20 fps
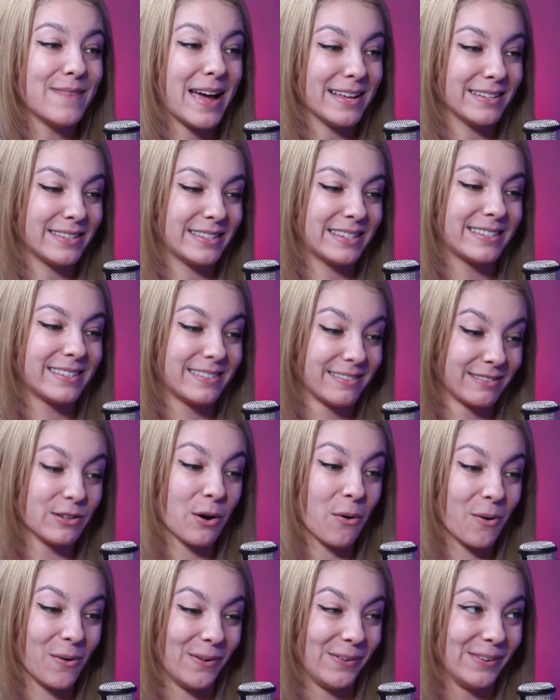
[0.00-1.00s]
has
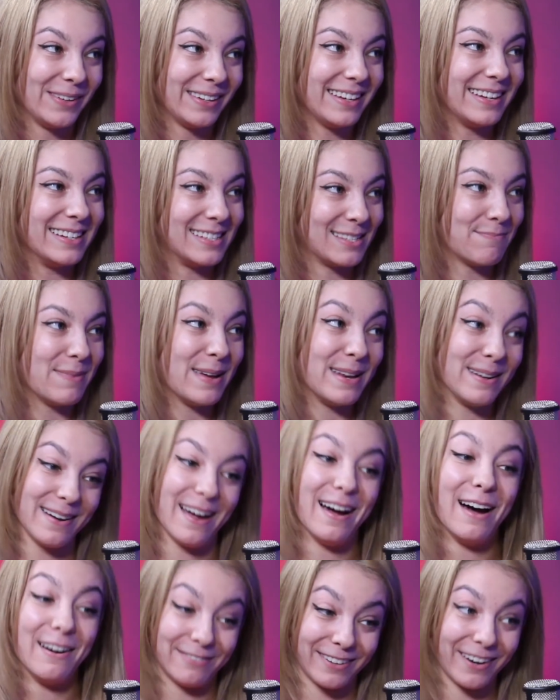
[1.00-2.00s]
told. It's been
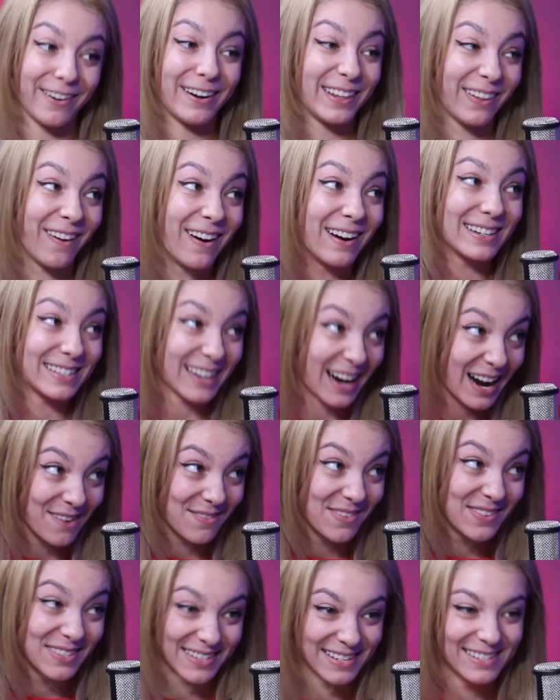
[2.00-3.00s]
a very long
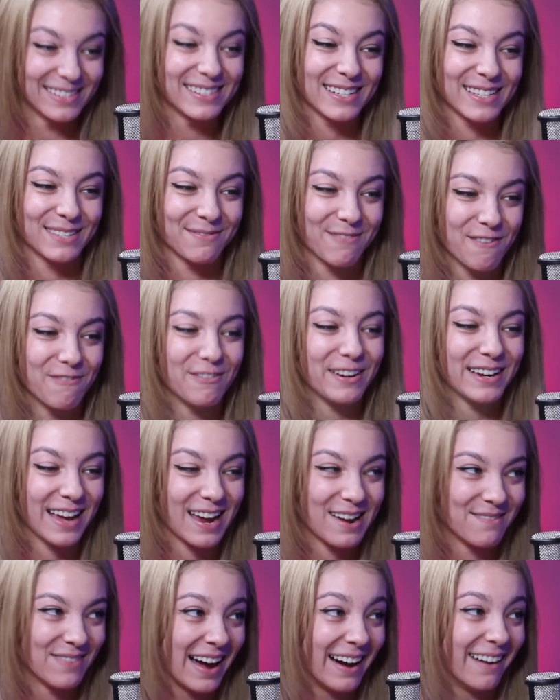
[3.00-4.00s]
time since this movie
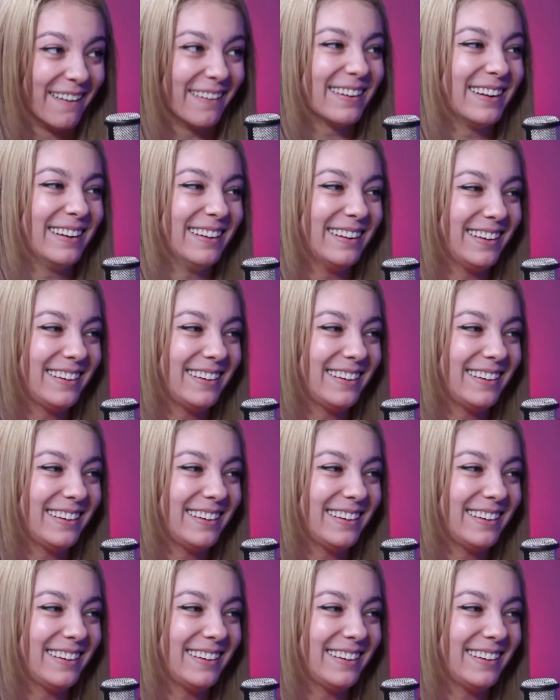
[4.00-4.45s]
came out.